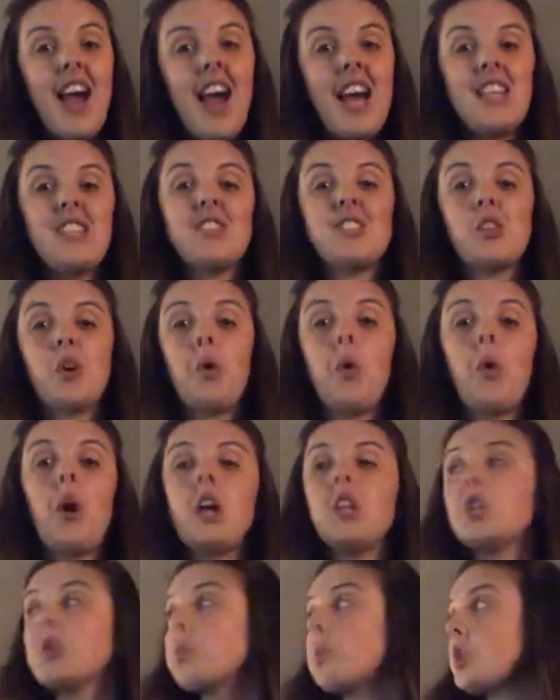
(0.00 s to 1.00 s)
And so
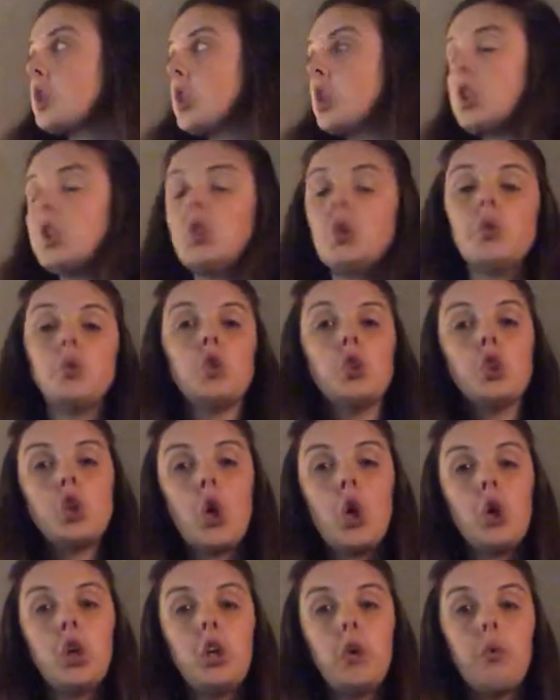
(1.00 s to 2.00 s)
I just want to
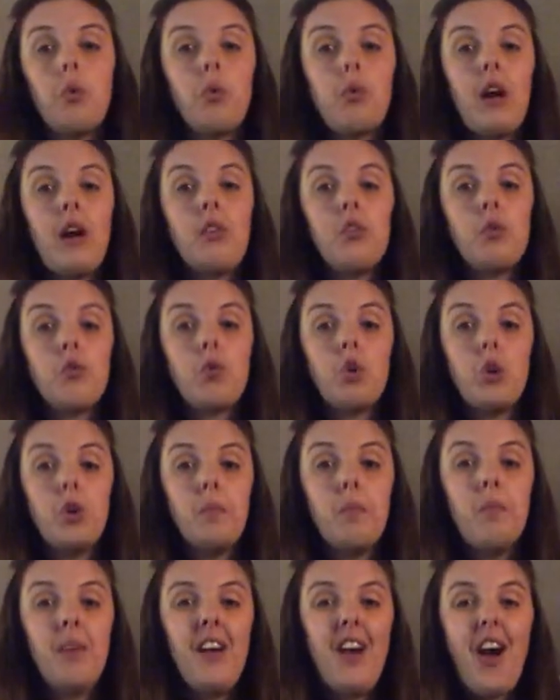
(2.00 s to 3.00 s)
show you around the
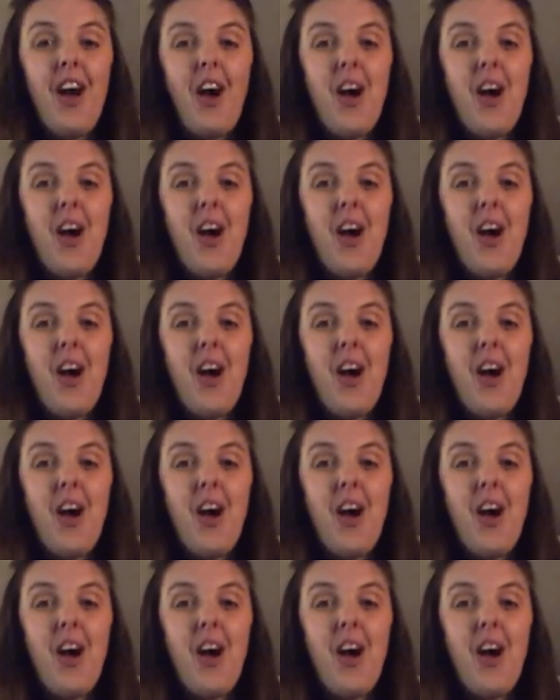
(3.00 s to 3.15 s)
room.